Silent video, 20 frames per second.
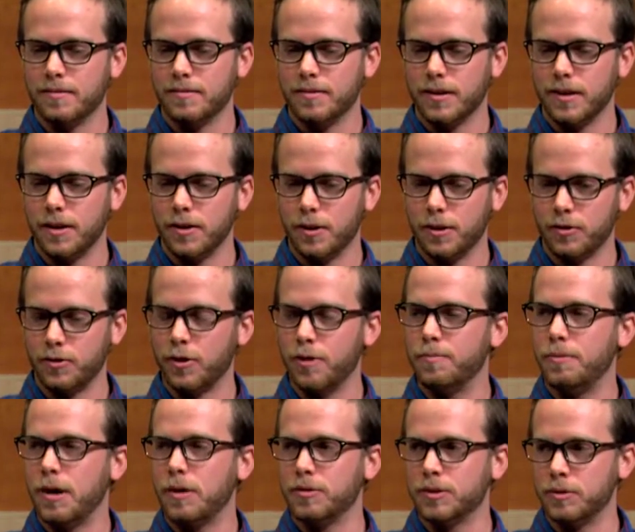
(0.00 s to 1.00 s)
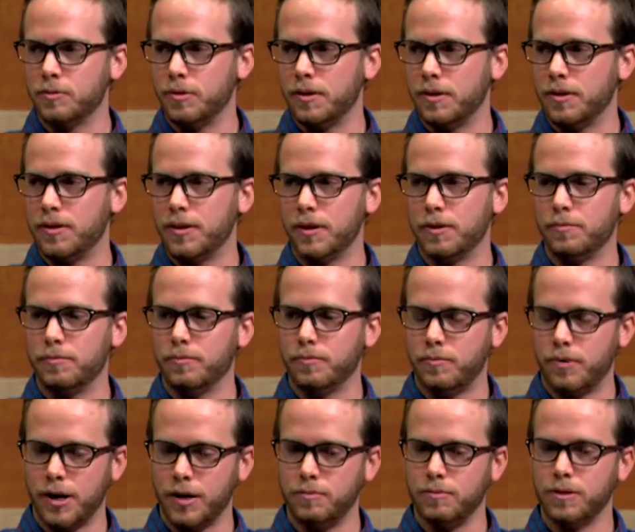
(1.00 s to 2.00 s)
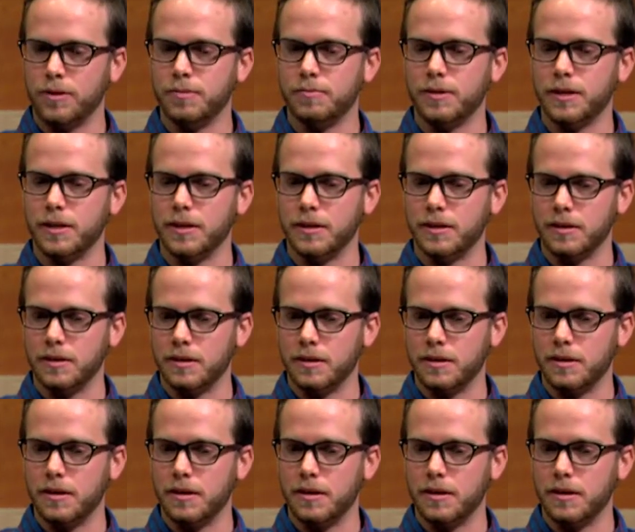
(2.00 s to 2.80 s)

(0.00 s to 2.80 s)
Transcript: the group I was with, they prayed with me, and